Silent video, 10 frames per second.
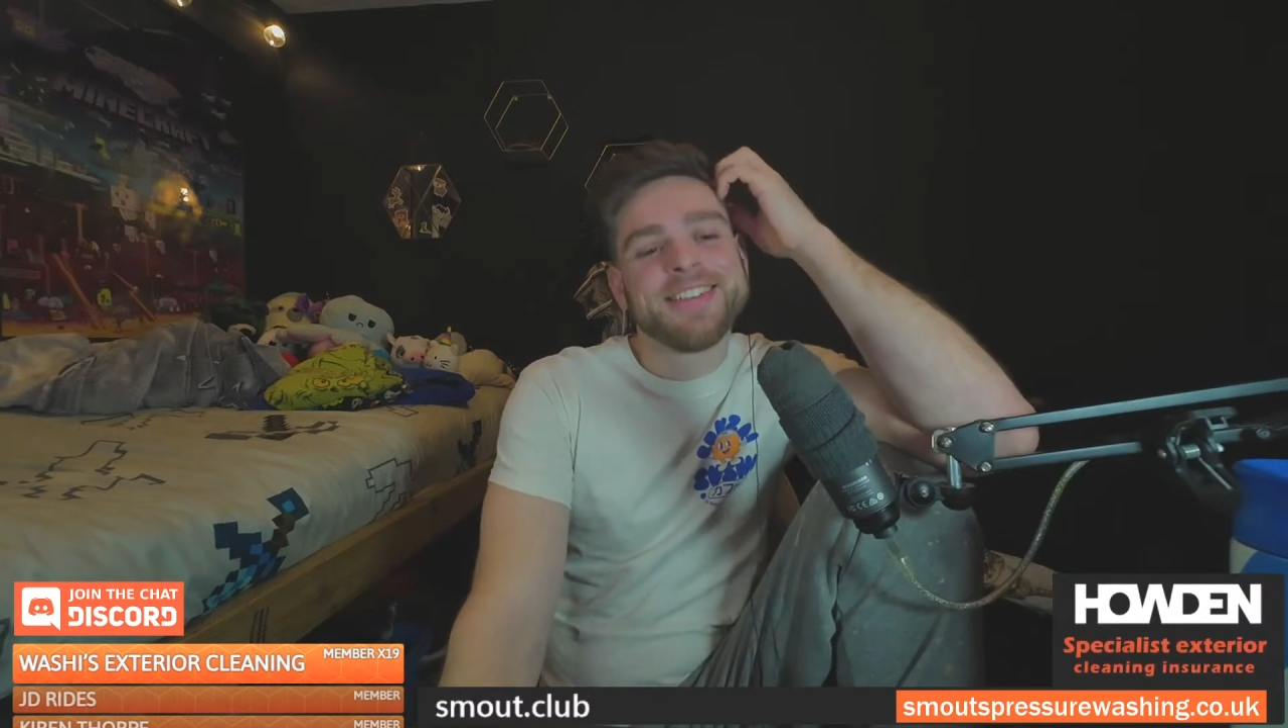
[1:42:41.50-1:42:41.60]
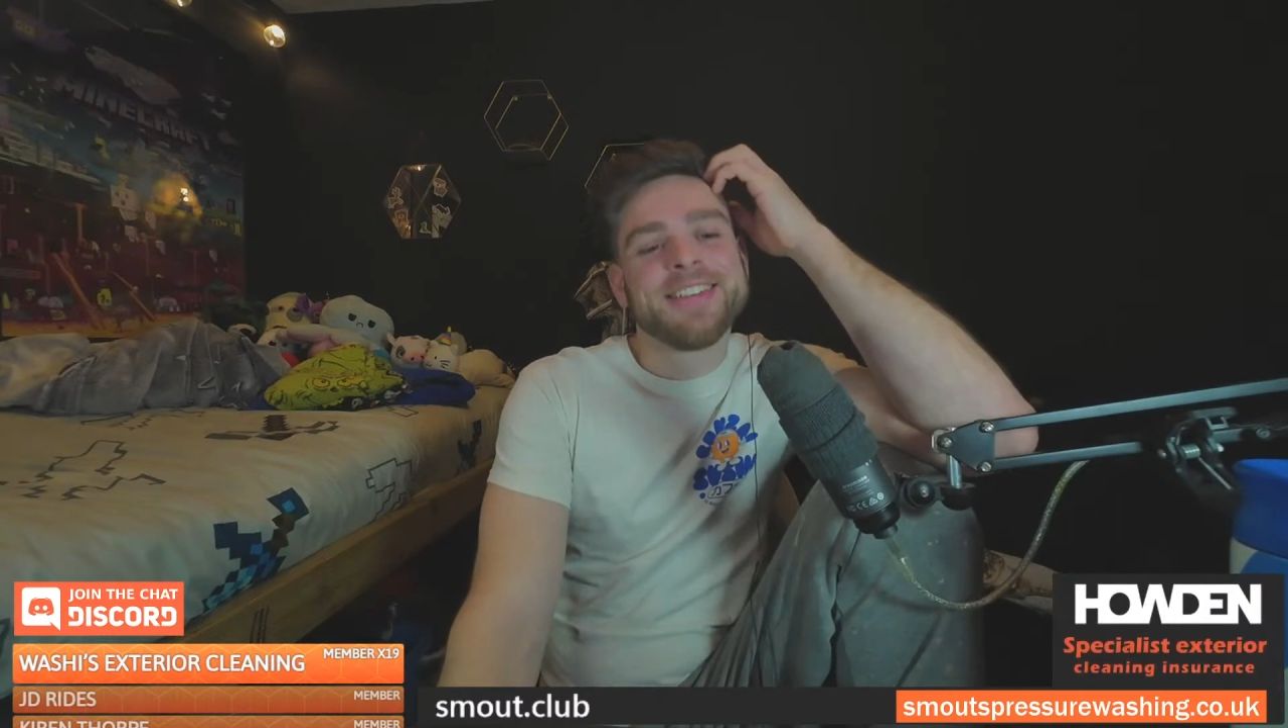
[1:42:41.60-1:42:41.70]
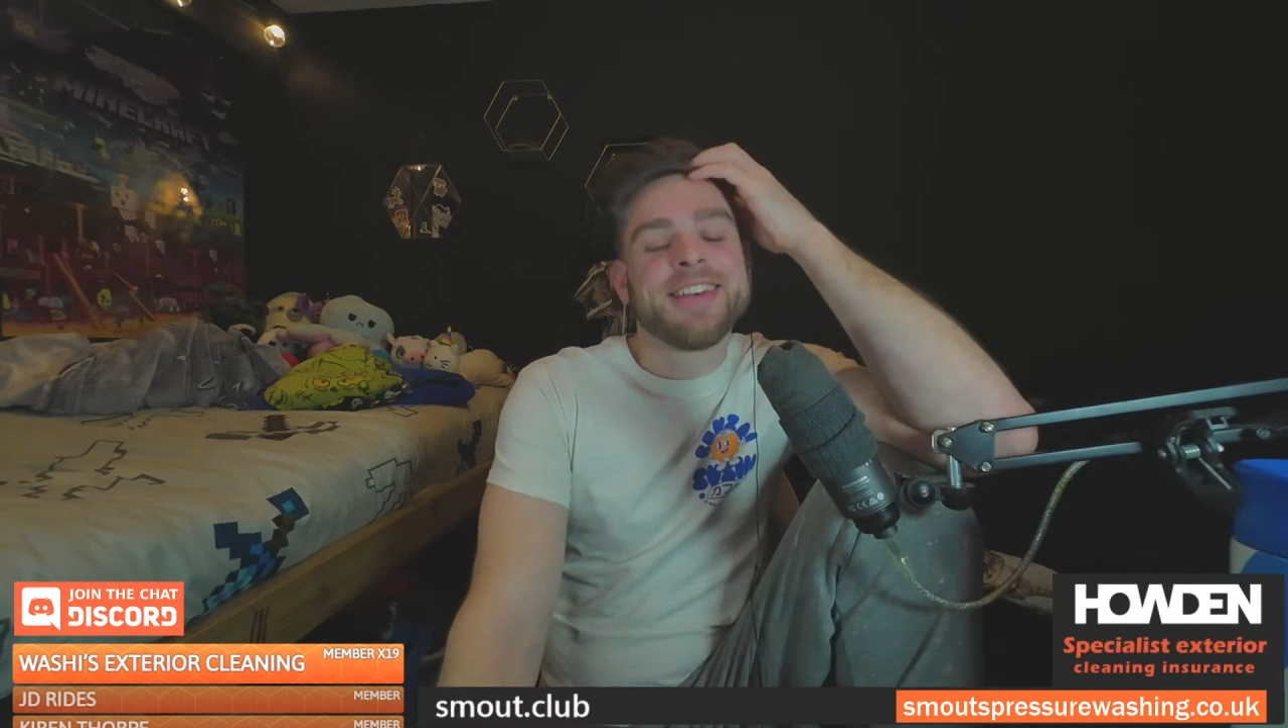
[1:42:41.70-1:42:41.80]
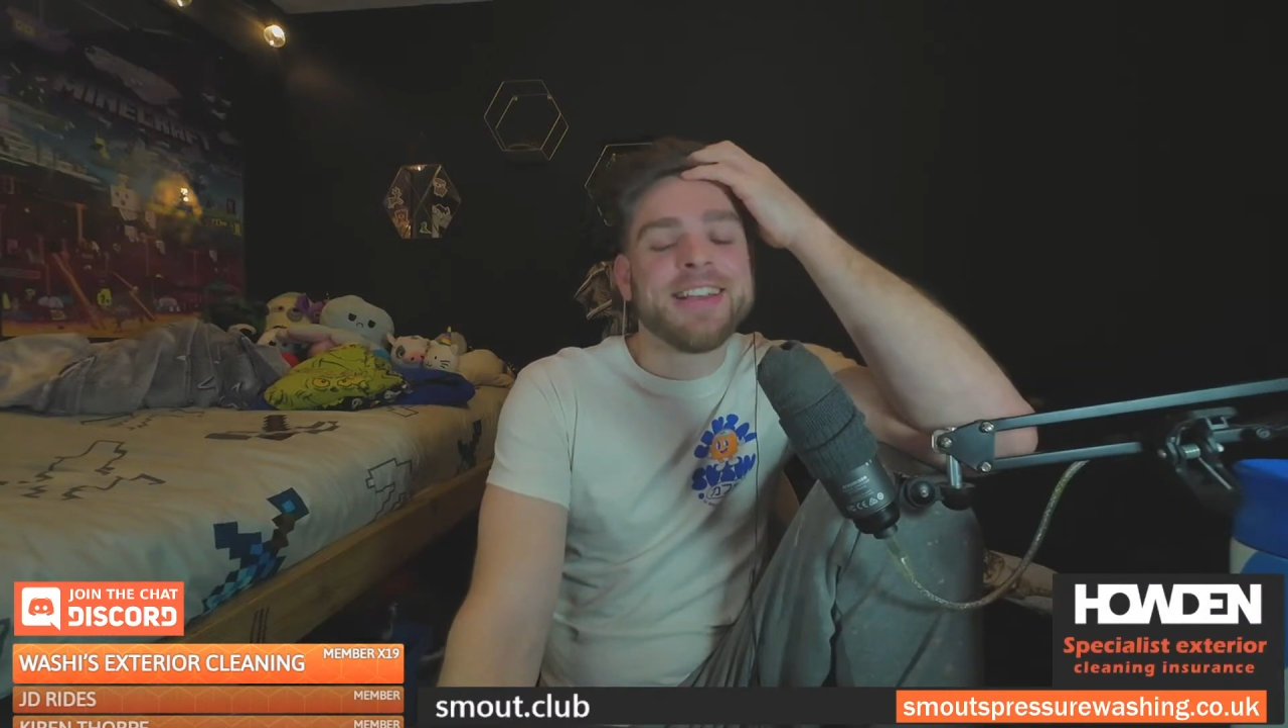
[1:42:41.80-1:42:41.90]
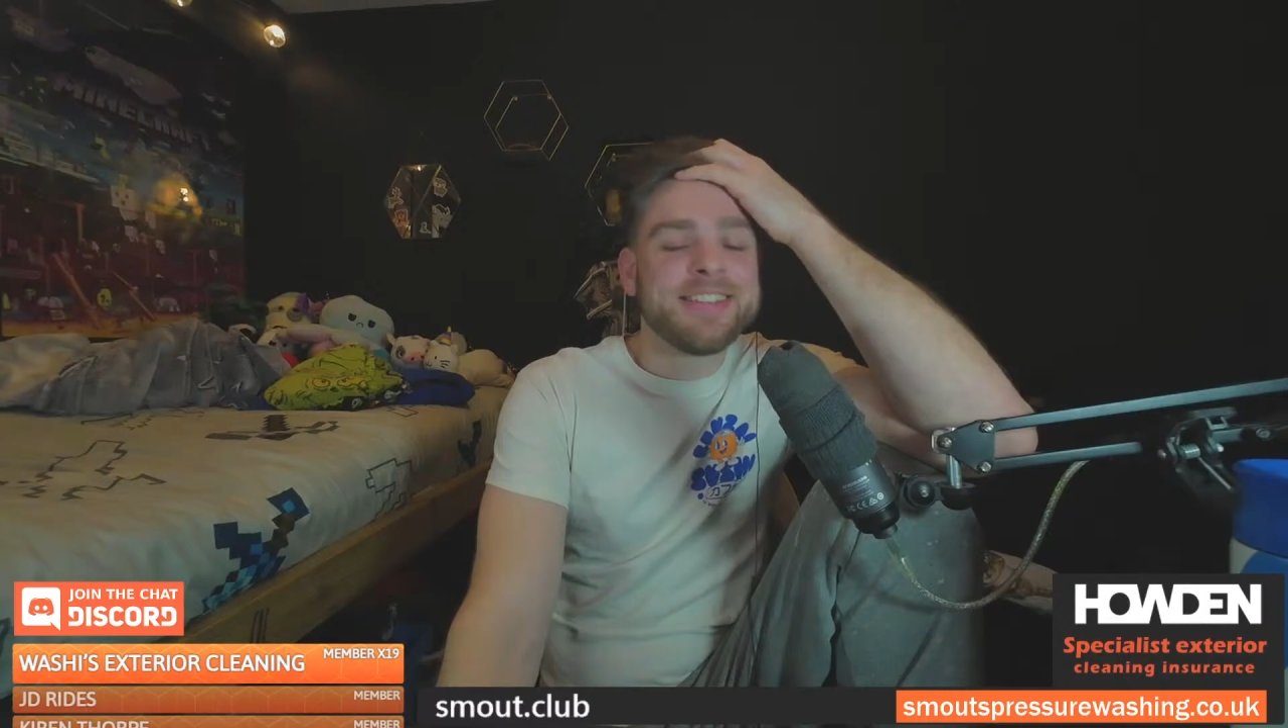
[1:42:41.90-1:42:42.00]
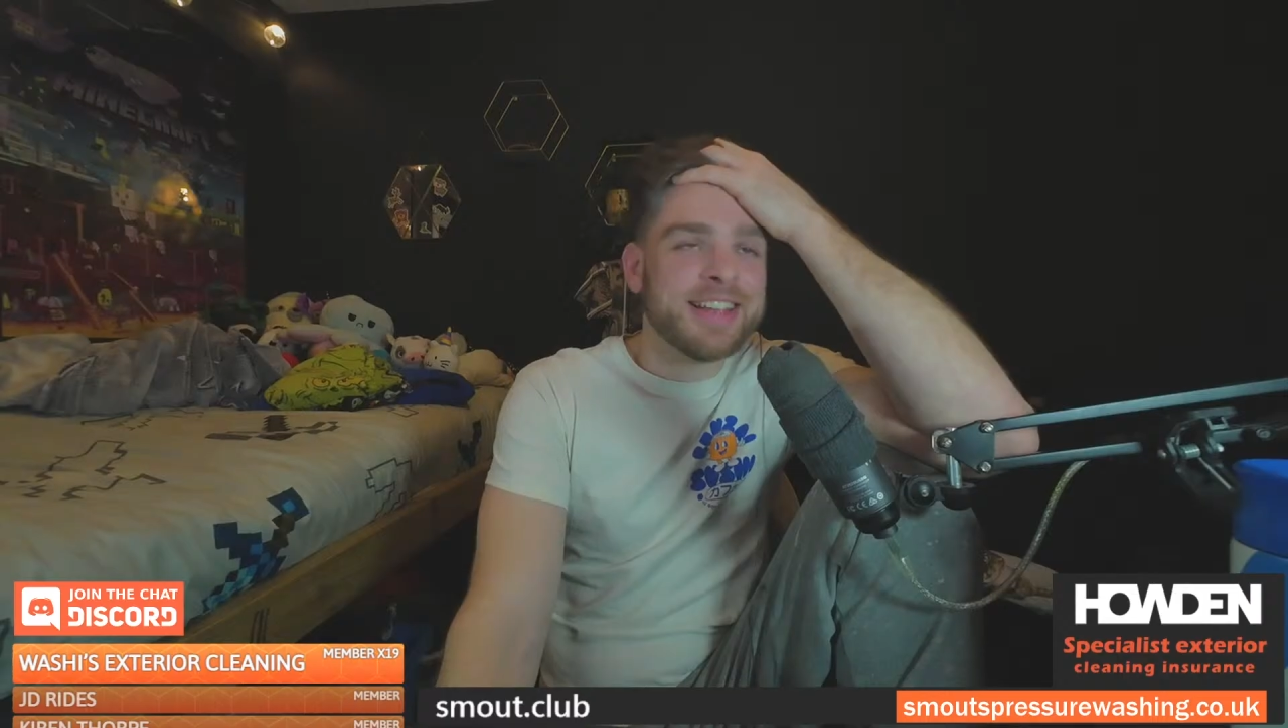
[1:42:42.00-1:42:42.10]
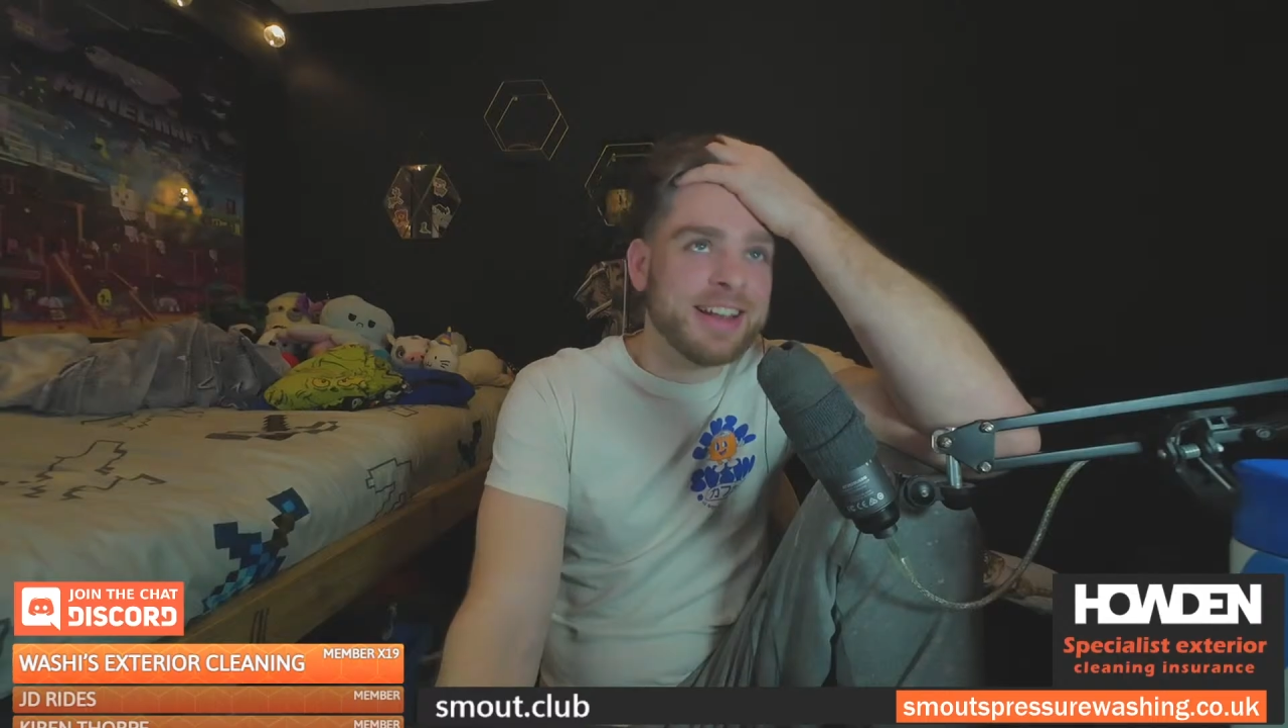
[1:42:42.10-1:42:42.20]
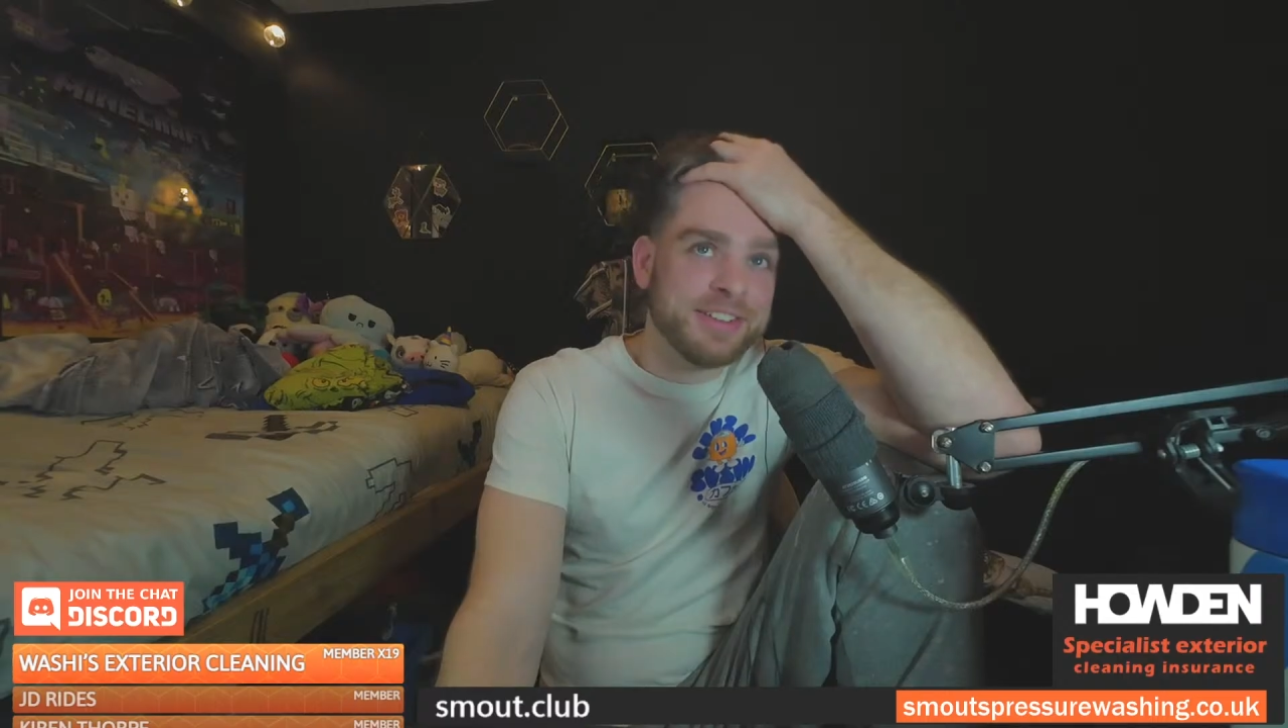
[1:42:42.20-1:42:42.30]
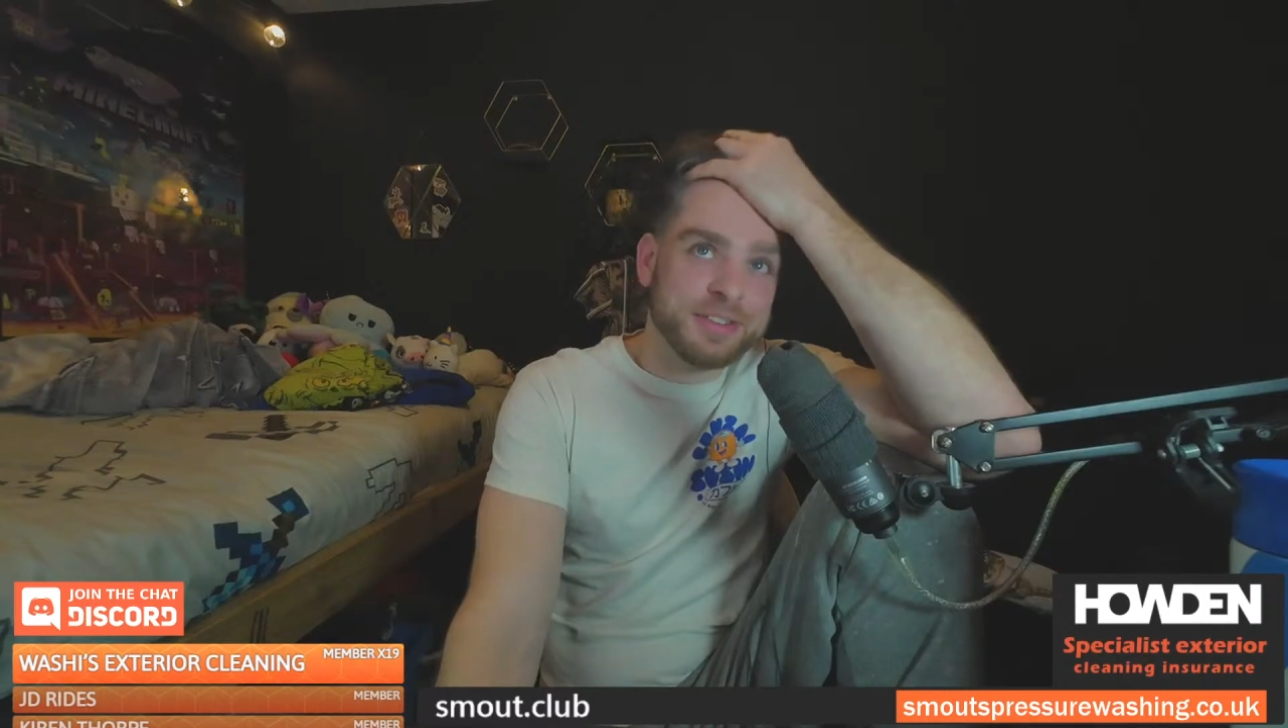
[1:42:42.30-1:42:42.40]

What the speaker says: He said